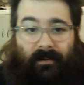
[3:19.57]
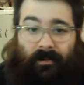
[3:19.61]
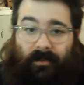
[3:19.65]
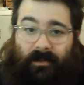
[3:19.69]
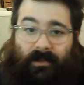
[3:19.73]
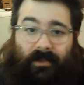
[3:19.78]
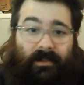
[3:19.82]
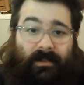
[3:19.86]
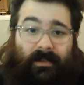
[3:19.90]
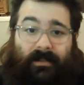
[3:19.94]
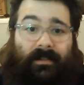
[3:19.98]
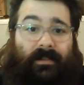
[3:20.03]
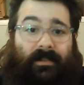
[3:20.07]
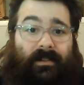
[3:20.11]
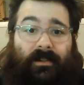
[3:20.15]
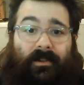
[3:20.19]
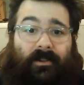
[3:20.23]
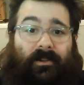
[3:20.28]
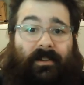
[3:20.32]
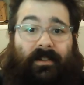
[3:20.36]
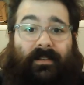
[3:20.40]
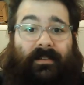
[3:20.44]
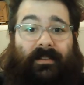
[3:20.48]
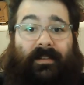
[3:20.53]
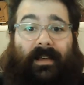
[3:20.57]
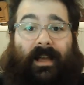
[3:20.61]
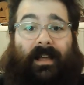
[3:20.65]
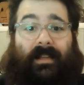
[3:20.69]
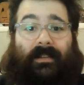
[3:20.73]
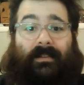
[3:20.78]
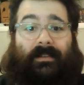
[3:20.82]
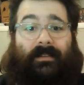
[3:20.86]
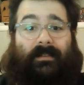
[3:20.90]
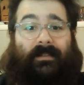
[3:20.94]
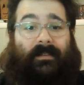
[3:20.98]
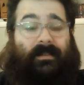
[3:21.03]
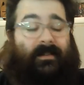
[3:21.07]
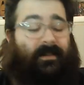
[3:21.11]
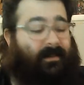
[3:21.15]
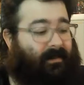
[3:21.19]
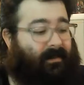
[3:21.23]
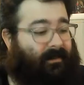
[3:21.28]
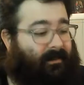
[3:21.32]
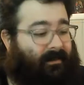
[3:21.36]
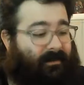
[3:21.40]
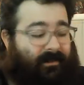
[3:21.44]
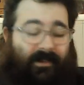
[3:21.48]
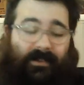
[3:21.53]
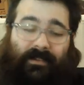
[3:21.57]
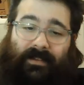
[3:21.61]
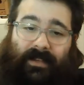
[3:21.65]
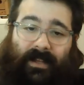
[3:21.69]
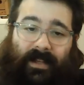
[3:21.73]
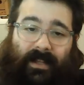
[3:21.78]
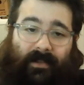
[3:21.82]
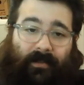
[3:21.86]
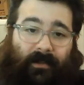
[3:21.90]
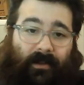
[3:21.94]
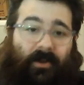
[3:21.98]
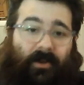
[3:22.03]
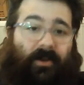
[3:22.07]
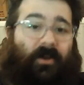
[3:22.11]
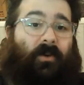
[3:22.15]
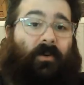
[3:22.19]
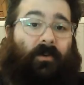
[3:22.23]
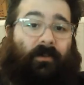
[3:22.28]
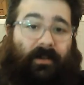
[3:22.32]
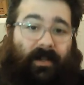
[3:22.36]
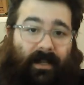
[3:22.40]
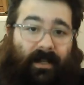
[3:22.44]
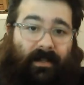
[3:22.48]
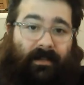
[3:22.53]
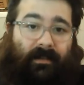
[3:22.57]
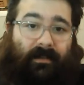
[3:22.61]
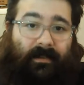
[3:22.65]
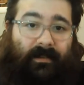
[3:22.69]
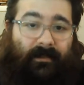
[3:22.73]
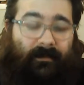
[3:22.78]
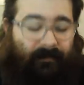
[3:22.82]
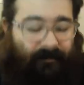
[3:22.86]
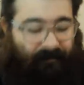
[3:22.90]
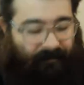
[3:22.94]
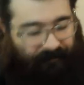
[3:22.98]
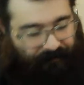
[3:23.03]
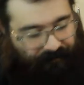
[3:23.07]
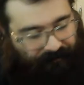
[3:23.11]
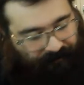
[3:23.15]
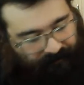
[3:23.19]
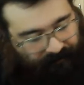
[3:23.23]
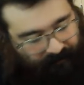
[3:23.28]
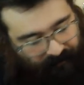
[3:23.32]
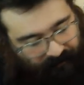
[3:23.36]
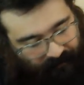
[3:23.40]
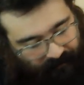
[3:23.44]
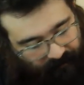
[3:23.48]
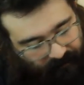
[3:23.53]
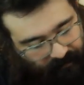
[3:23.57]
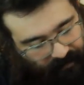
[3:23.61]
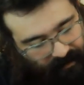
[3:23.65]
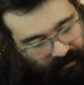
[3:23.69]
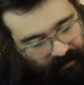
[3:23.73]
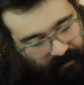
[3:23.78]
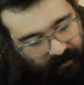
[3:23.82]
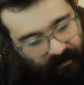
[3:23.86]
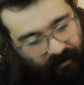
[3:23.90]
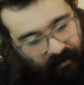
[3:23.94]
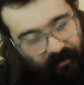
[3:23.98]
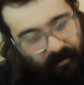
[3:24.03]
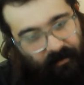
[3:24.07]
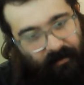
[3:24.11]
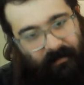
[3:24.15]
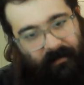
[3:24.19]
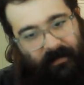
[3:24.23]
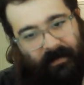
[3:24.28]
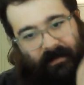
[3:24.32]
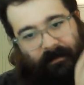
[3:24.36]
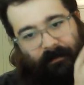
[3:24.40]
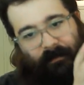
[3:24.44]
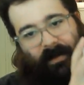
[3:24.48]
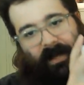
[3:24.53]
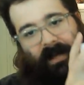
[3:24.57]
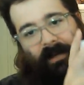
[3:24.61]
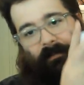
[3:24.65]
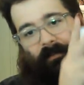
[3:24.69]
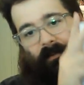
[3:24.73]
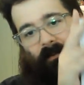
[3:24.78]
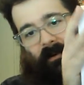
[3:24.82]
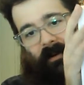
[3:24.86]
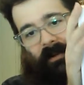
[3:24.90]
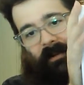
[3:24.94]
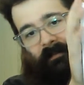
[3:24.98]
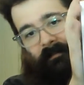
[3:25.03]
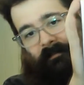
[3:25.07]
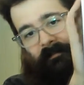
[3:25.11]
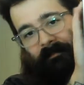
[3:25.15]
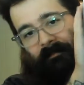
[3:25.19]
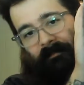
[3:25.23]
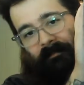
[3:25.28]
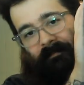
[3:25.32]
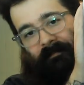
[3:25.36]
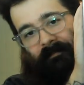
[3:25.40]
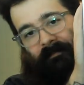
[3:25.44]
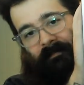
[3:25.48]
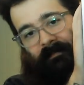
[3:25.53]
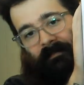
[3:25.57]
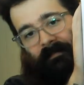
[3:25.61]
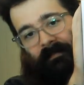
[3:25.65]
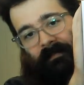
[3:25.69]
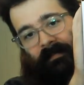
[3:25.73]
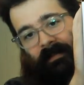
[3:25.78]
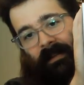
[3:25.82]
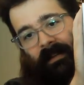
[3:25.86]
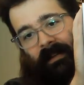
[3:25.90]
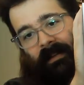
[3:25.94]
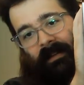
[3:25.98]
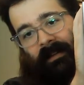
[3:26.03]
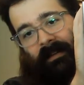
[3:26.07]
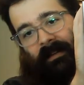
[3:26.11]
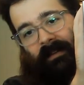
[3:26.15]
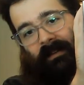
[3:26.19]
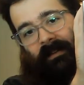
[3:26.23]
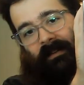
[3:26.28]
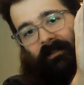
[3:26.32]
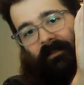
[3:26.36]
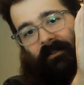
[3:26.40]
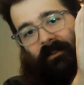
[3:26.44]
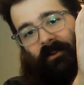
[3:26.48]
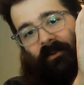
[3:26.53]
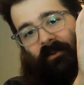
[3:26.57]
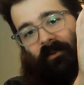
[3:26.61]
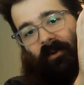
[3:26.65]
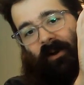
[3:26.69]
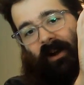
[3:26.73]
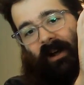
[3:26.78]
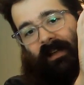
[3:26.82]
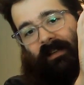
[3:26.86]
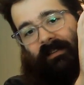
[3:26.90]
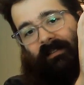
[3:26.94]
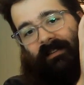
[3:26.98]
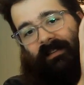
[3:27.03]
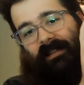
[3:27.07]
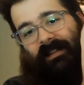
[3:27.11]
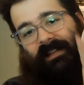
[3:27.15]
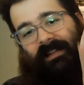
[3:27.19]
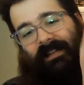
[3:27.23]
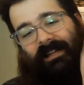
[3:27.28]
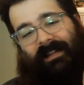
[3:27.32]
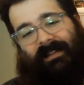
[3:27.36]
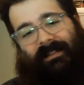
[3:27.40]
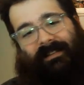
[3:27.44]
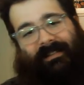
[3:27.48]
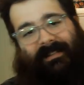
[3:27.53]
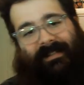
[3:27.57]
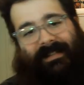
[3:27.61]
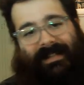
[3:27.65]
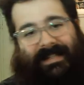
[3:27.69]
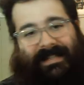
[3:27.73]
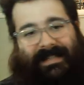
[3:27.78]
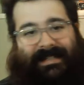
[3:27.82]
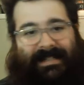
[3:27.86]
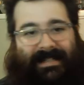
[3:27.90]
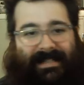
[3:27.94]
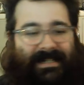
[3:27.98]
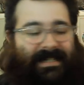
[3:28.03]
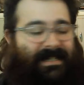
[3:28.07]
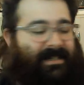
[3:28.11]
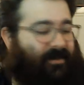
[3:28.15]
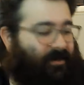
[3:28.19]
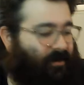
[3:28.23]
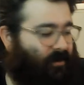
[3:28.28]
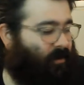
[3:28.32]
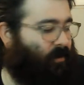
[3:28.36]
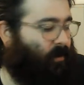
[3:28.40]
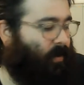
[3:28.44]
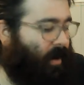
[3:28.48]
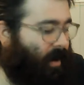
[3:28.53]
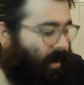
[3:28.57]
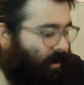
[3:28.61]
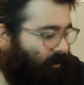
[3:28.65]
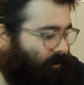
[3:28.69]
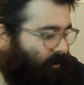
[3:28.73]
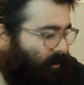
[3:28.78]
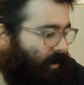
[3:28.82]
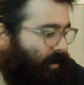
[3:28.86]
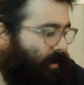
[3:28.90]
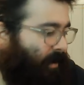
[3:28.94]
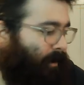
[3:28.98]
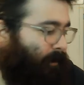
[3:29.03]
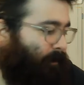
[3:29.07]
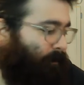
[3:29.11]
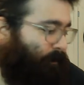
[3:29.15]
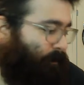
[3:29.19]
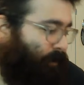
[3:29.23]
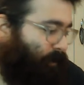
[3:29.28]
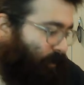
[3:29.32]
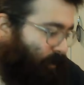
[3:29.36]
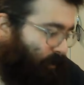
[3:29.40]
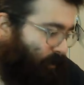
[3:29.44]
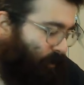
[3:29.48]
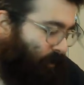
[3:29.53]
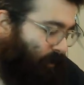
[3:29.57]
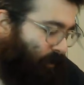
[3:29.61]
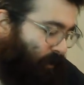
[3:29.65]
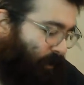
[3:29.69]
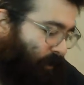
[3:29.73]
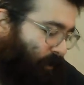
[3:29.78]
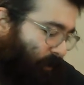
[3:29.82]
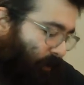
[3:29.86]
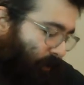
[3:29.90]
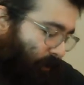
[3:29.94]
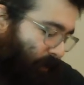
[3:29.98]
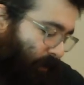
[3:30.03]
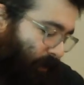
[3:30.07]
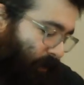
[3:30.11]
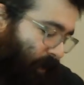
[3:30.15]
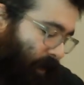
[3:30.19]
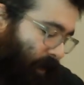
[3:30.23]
you could listen to your cassettes just like the good old days so I ordered this bad boy. The Crosley CT200 Bluetooth